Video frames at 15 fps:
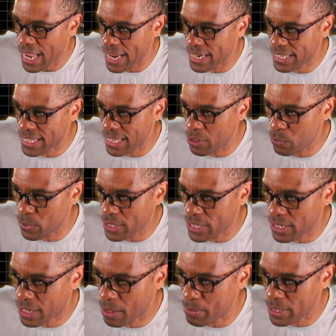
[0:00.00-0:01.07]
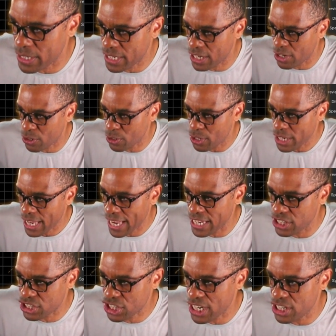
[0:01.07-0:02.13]
And again, we can come in here
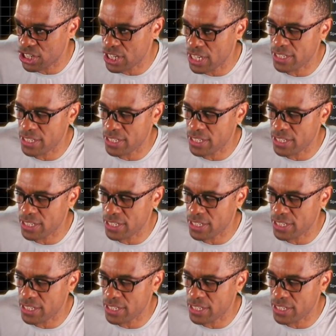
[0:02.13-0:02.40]
and change these